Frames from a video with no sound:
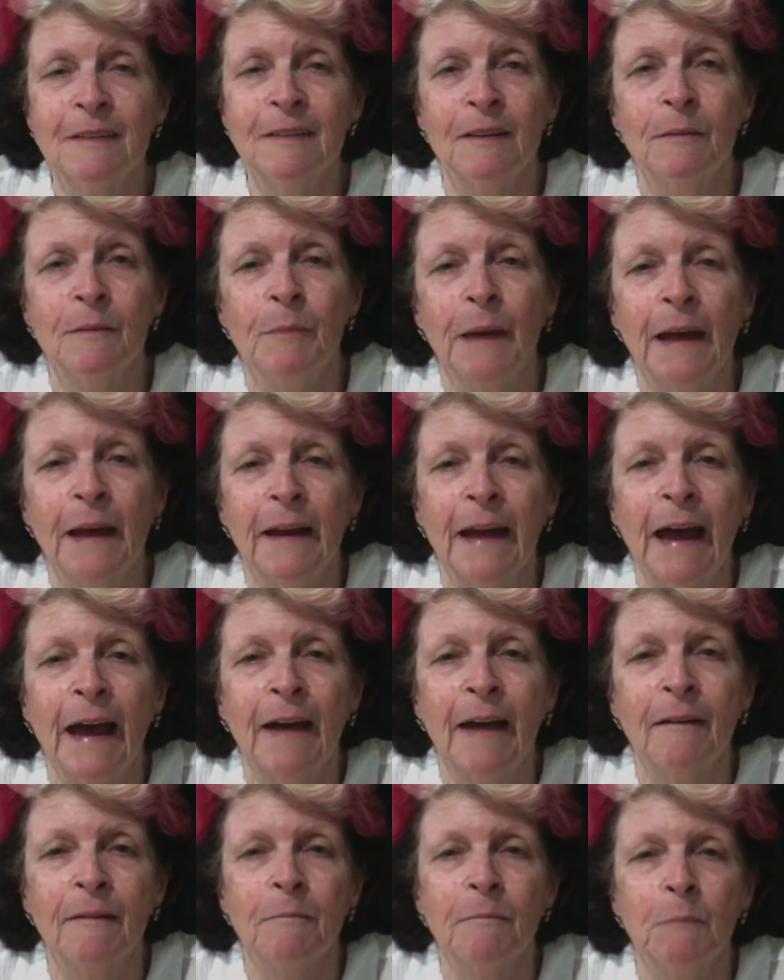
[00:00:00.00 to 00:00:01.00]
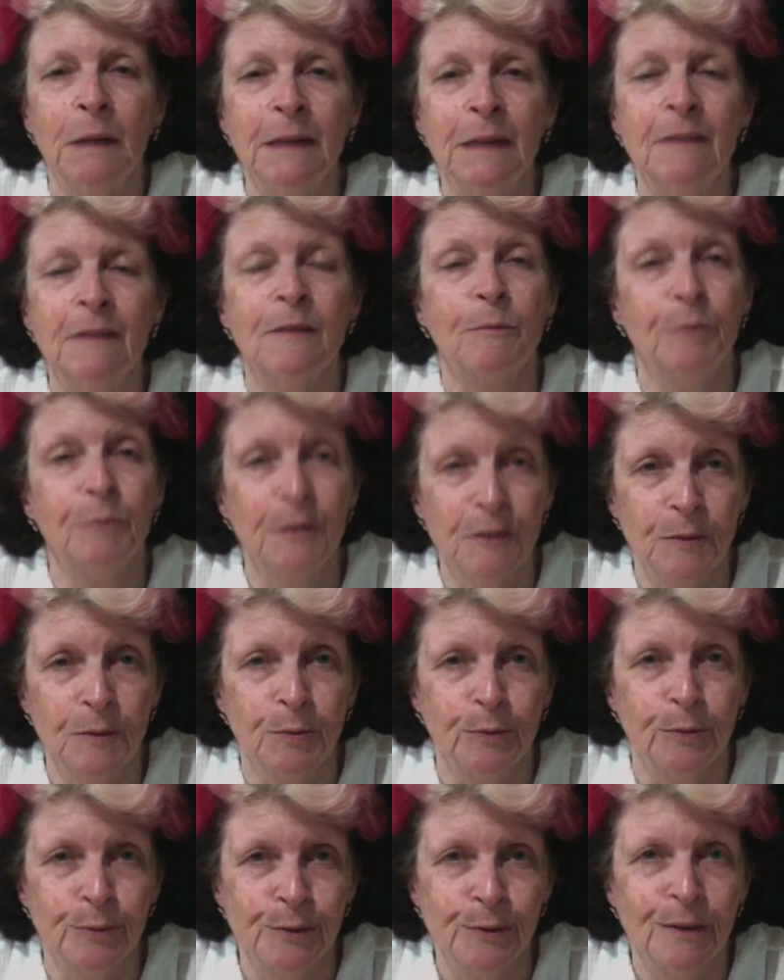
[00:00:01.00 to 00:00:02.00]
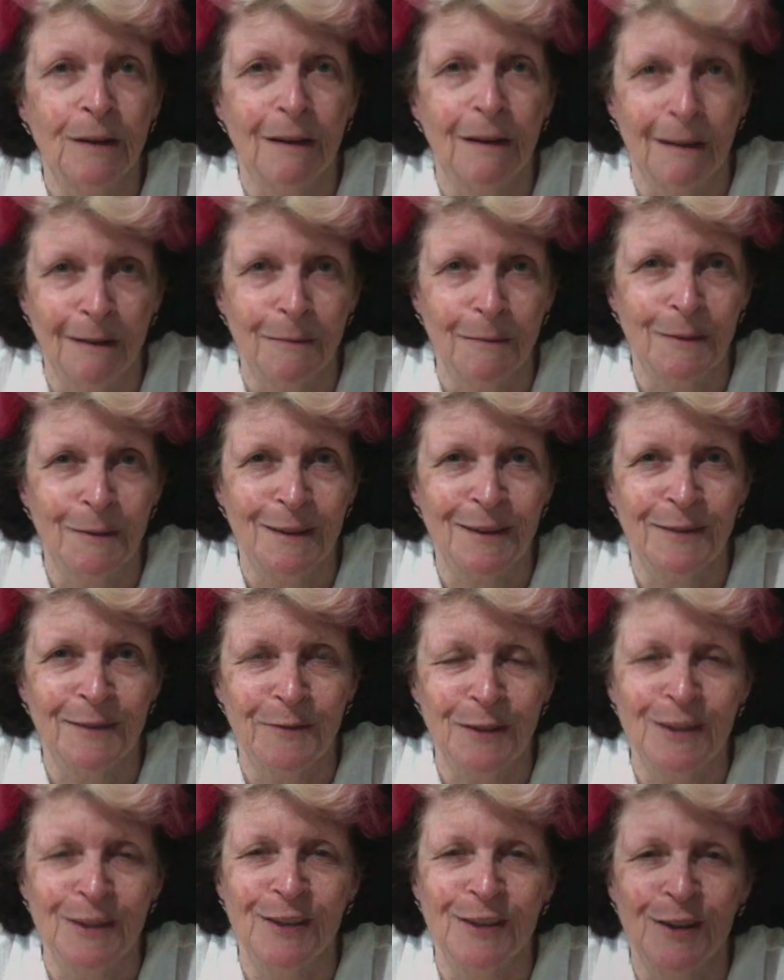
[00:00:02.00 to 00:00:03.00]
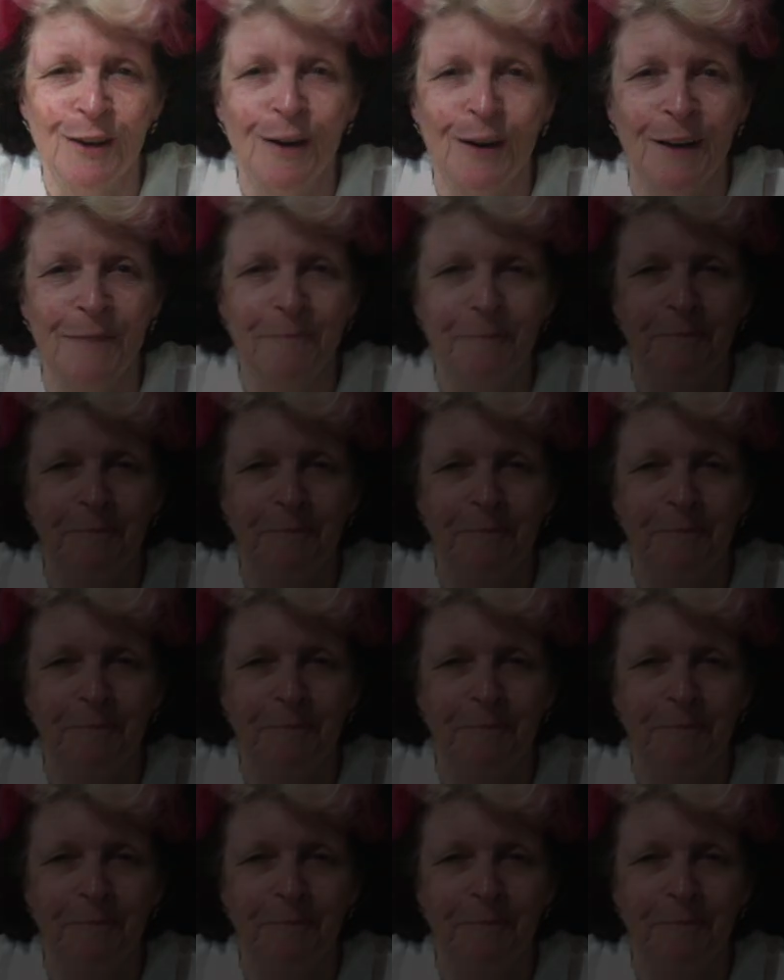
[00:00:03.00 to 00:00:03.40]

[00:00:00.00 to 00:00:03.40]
about how it meets the principles and elements of design.